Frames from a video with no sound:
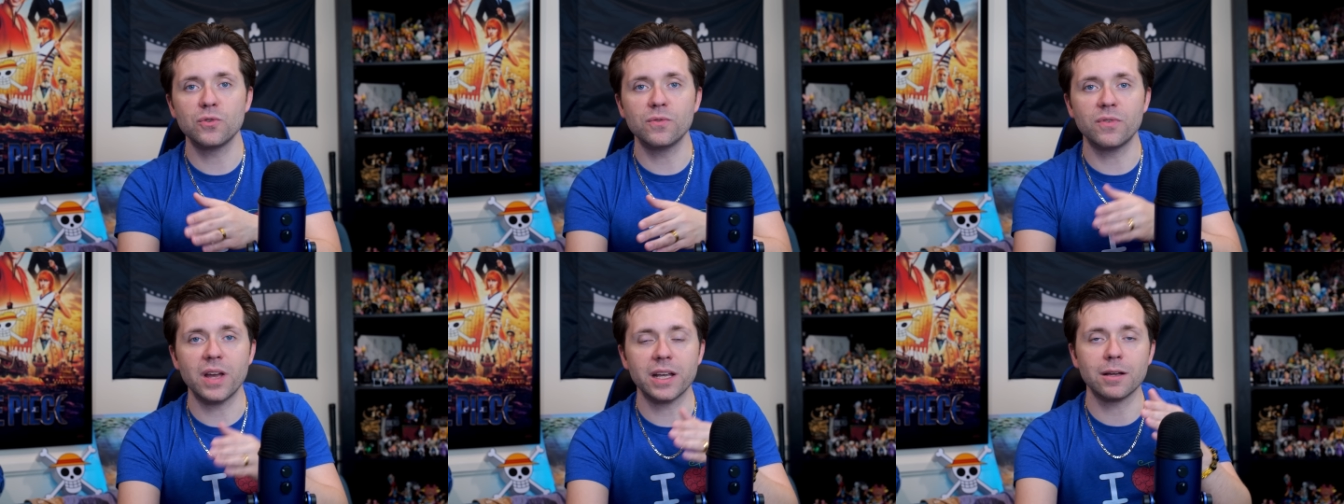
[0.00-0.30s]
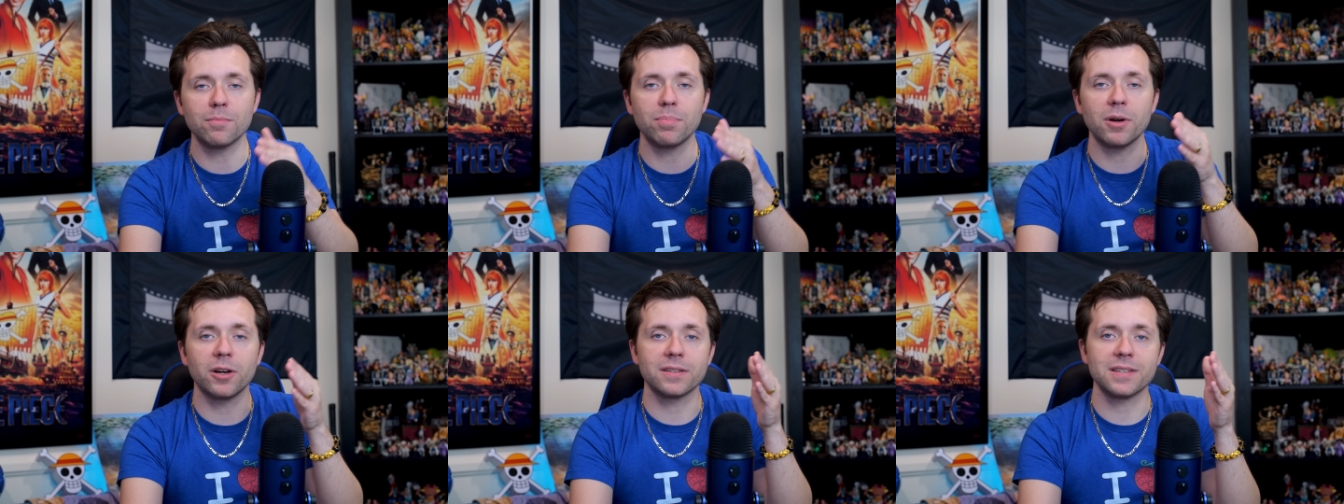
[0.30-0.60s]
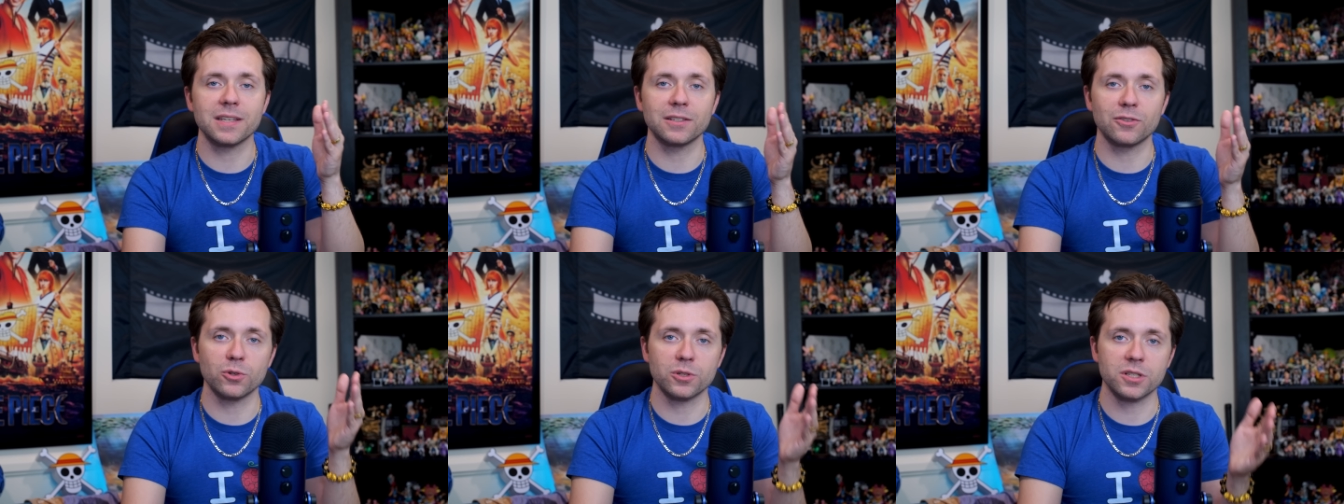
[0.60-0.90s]
to
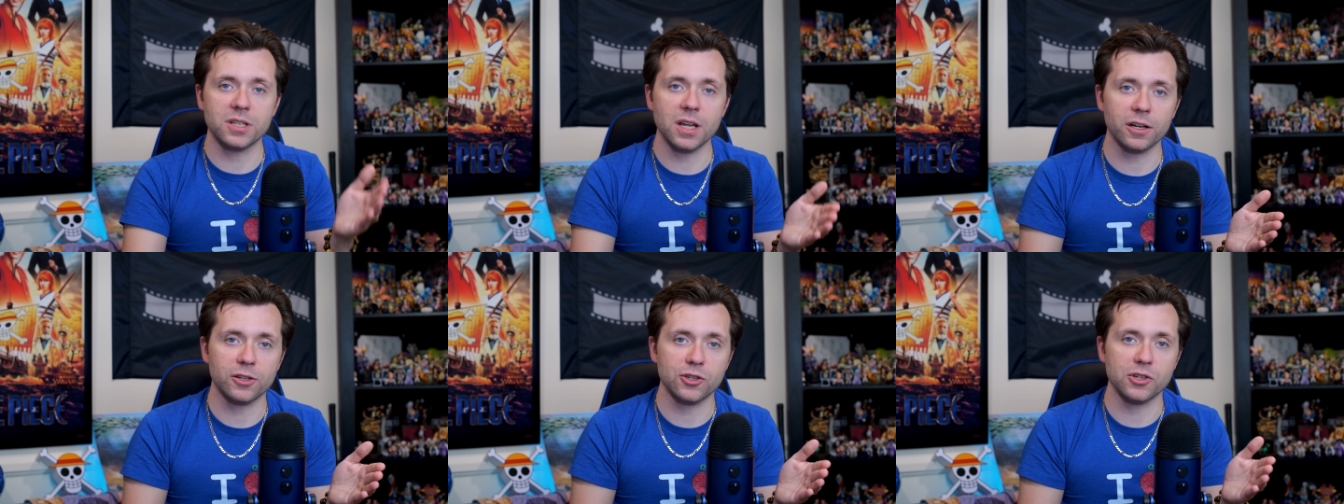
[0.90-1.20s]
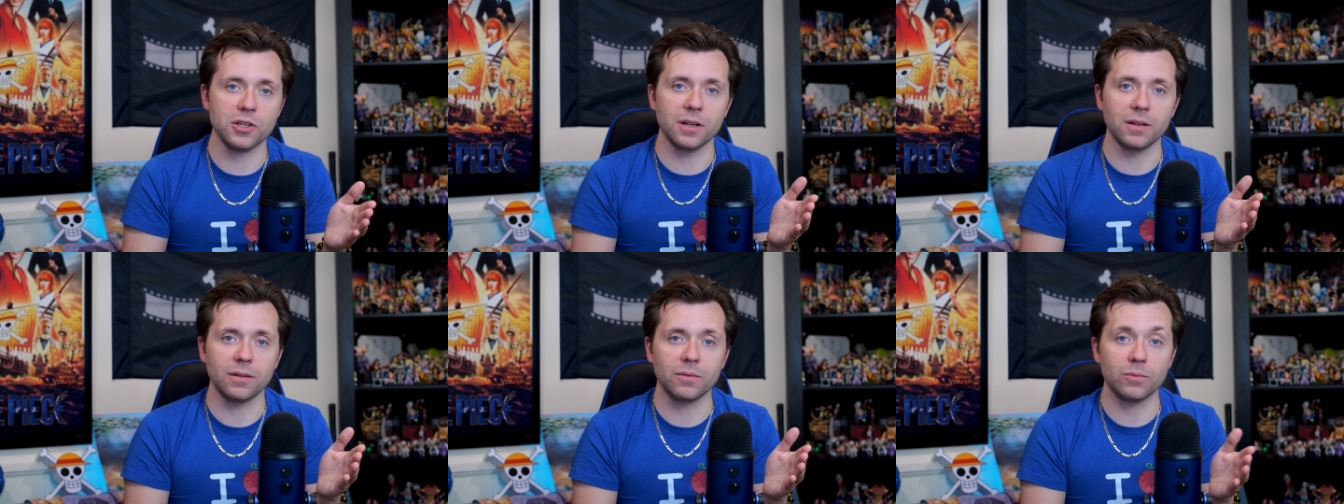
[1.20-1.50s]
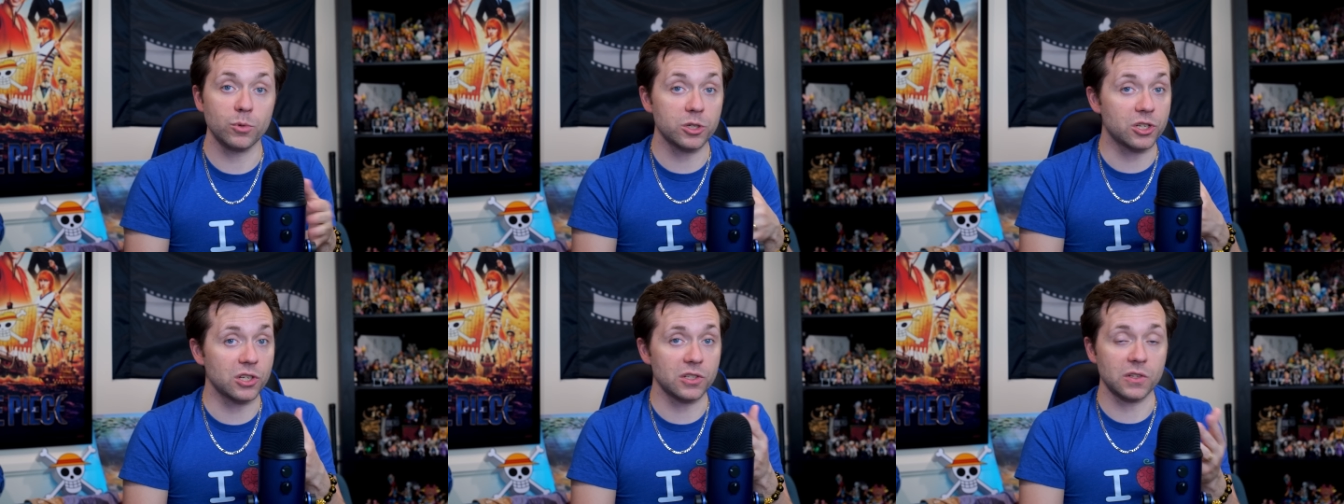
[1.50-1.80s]
Vegapunk's introduction,
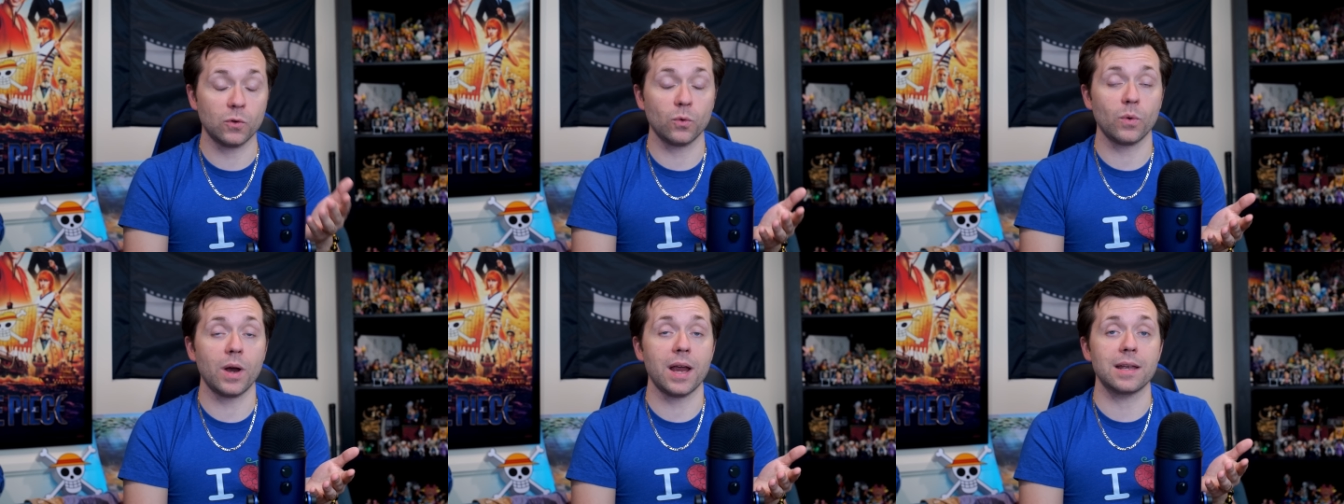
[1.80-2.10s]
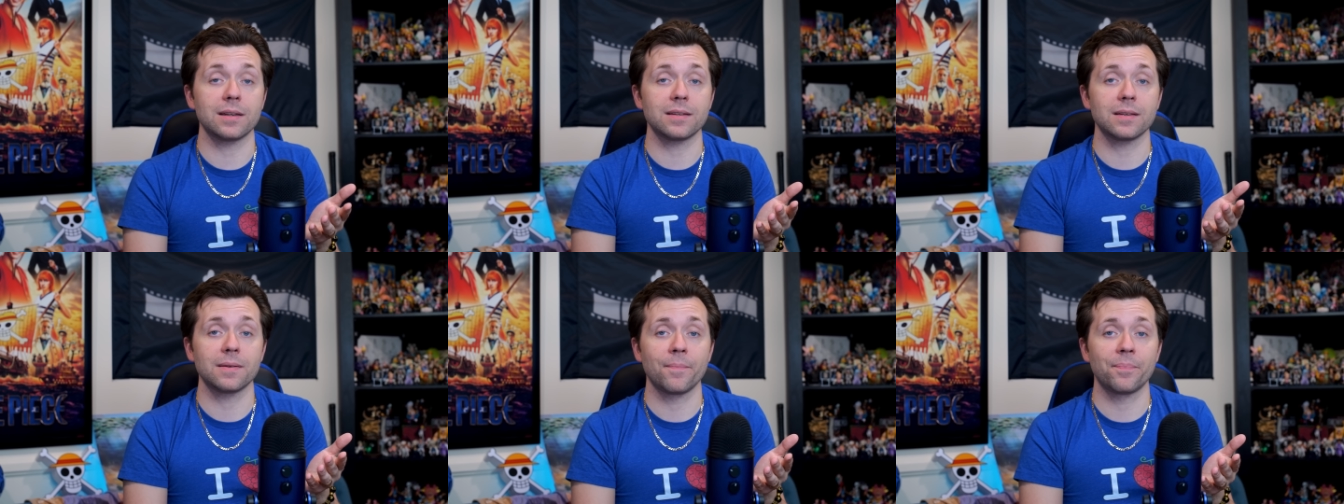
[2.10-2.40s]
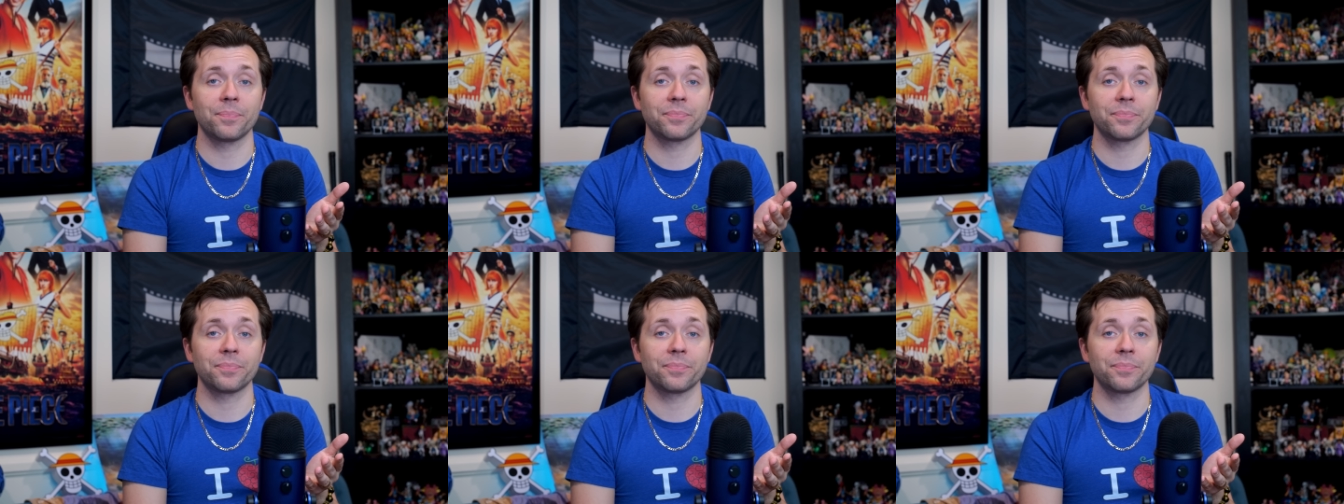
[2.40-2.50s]
which is great.